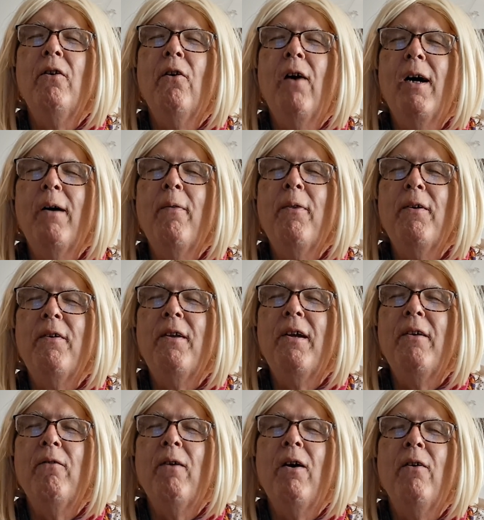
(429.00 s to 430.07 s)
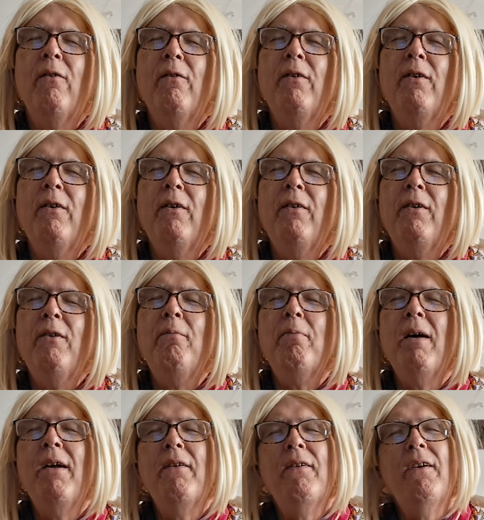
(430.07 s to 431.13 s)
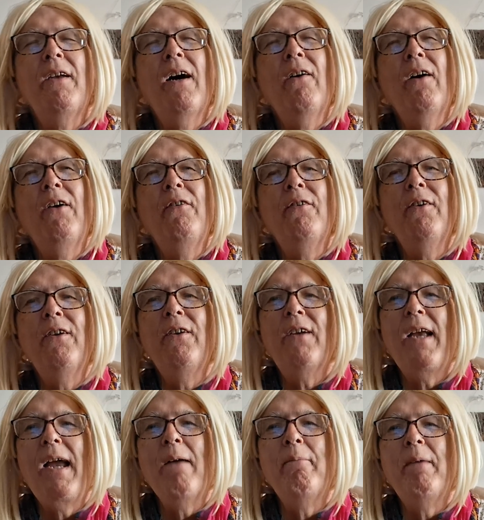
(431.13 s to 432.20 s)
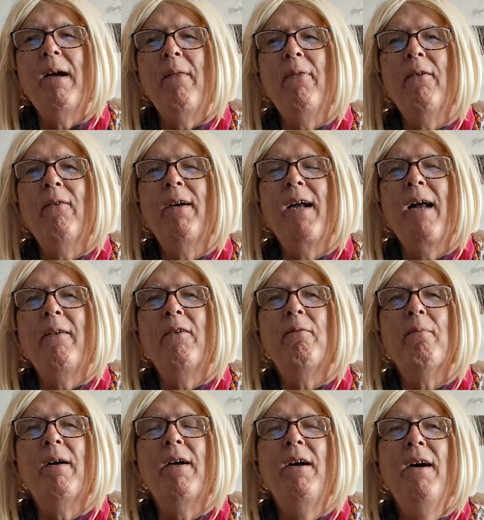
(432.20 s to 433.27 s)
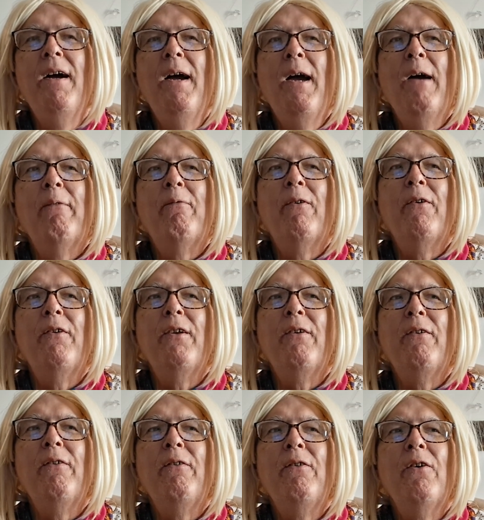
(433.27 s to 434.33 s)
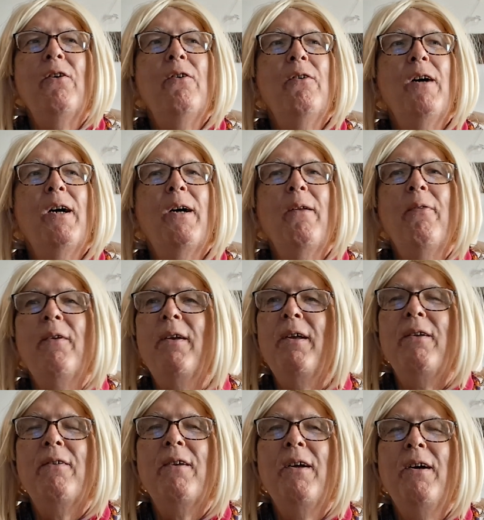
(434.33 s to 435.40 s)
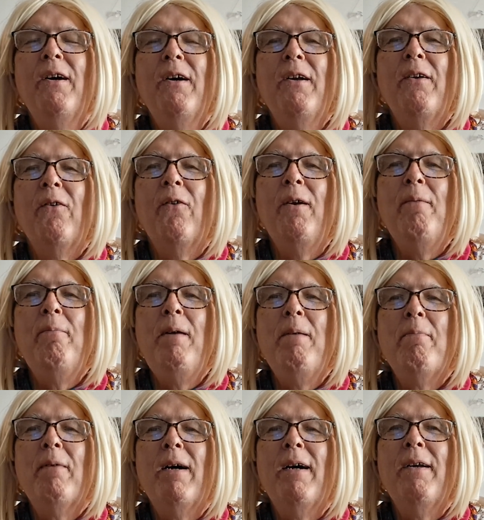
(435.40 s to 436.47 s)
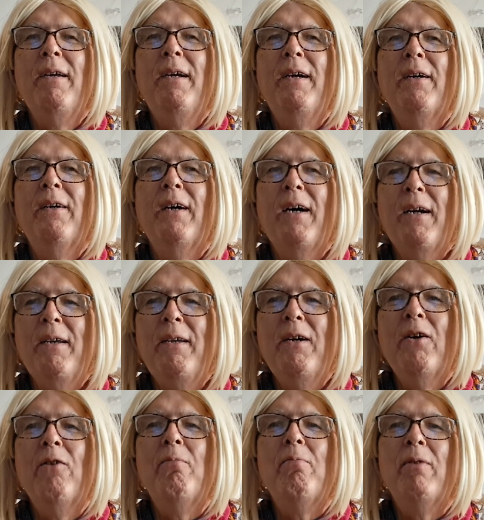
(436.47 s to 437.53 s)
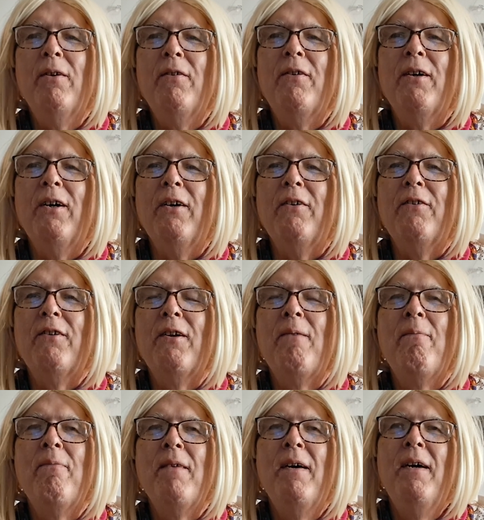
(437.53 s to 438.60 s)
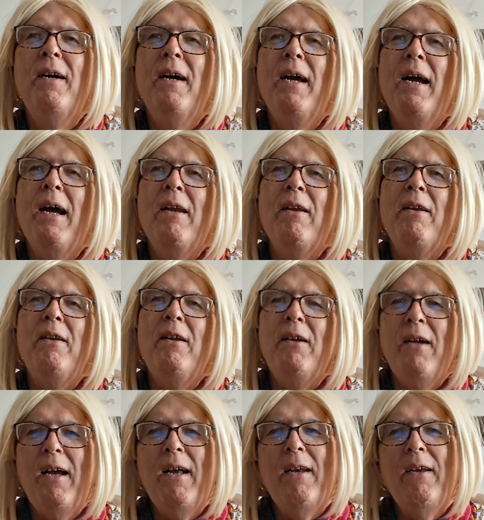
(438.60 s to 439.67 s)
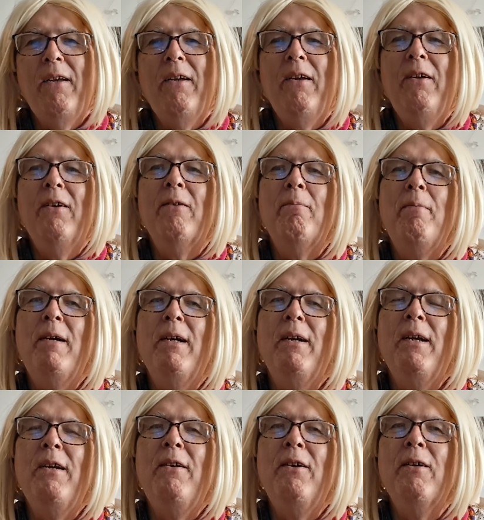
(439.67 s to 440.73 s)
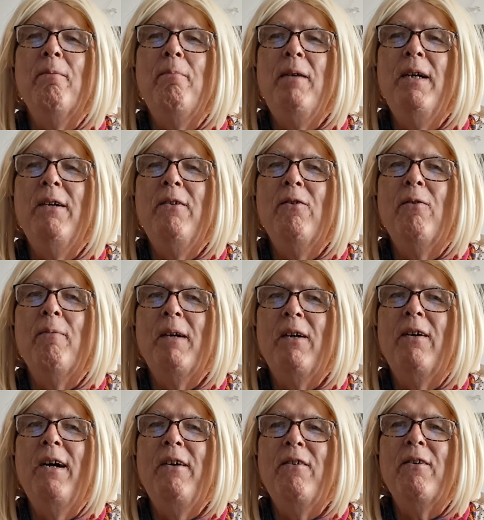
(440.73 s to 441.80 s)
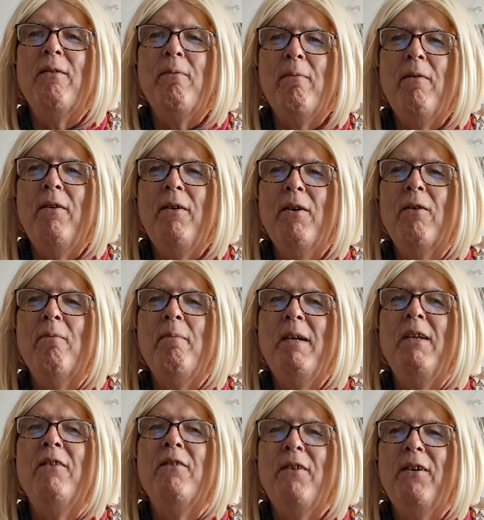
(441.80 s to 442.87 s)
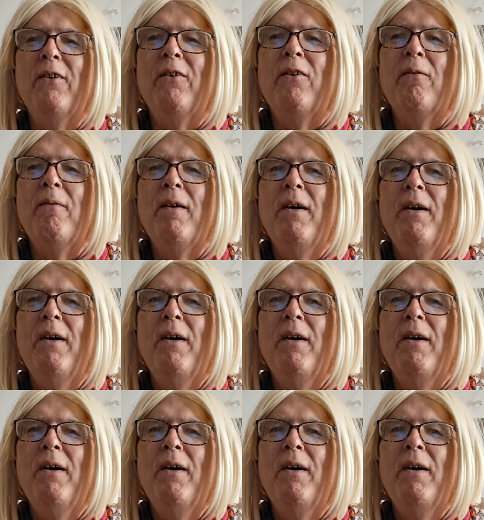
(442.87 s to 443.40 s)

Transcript: Arthur said, well, this planet, how are you sure there can't be anyone on this planet? And Ford said, no, Arthur, the only people on here are nil plus us. And in European nomenclature, nil means zero.